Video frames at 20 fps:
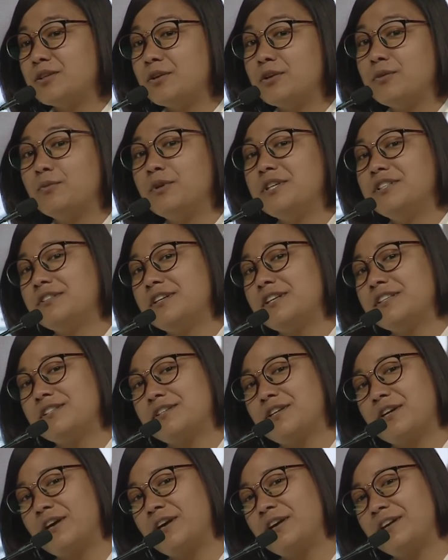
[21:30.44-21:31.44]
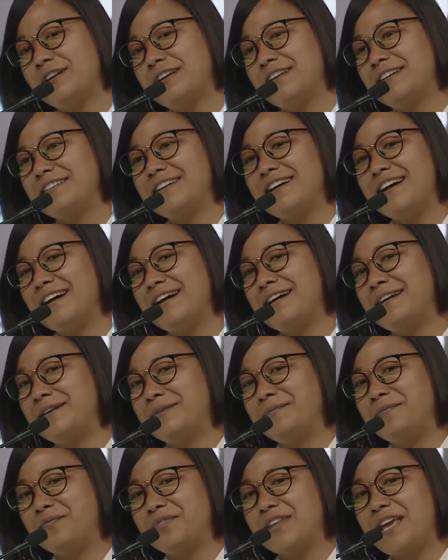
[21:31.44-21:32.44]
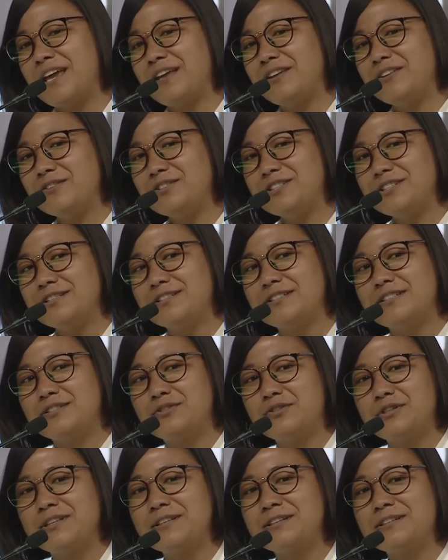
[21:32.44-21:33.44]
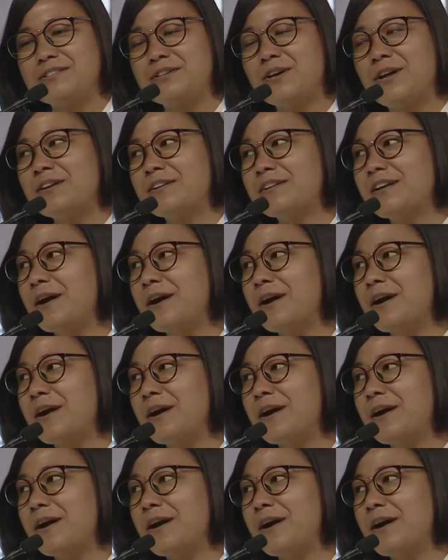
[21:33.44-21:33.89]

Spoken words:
So we just heard energy is a $1 trillion